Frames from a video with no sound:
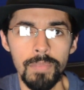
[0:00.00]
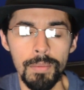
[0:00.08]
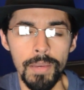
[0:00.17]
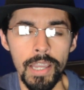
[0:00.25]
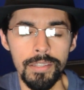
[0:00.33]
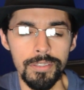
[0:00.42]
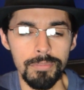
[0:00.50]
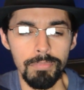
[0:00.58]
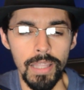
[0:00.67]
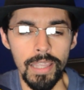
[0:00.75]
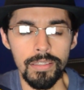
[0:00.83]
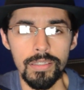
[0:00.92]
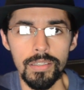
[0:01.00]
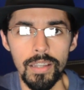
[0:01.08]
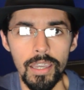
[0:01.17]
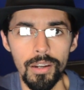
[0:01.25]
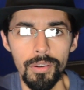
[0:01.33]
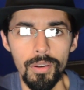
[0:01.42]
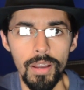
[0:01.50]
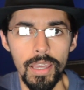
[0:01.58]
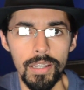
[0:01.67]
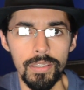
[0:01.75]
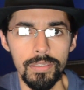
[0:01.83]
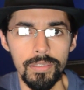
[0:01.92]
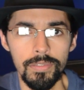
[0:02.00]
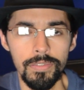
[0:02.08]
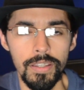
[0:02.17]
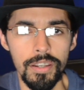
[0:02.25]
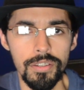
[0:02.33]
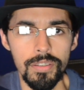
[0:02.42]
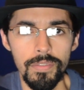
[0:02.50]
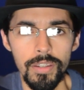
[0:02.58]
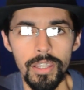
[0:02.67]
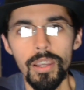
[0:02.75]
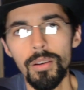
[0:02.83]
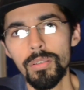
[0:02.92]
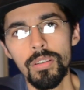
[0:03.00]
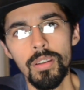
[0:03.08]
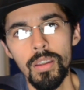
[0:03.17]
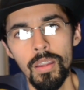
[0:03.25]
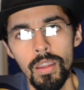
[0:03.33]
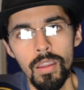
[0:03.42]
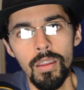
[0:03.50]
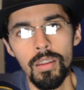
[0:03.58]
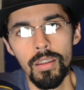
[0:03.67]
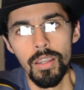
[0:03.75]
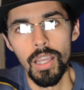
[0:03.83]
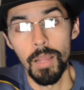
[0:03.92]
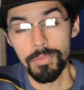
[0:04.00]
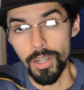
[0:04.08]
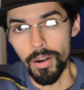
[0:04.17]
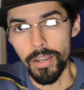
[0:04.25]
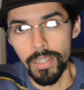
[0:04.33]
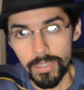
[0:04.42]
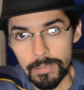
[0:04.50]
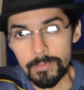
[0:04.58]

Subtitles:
my mind just blanked. I don't know how to finish the video. I'm sorry.